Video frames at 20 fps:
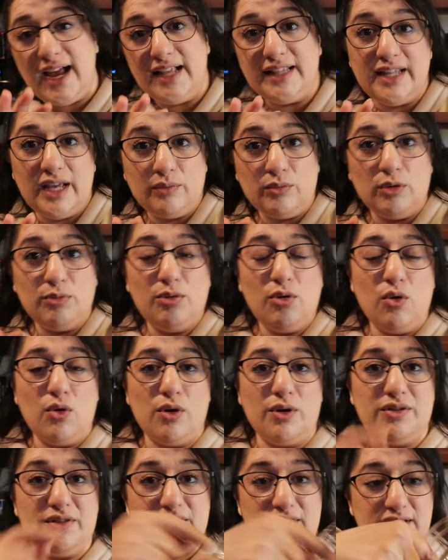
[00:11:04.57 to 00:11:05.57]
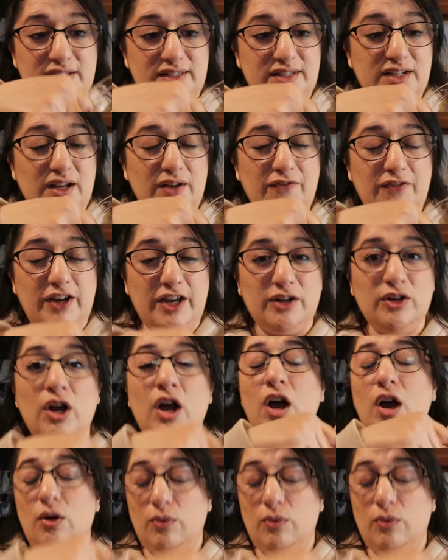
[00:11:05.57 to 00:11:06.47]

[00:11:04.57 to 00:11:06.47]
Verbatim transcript: and then we'll pour this stuff in.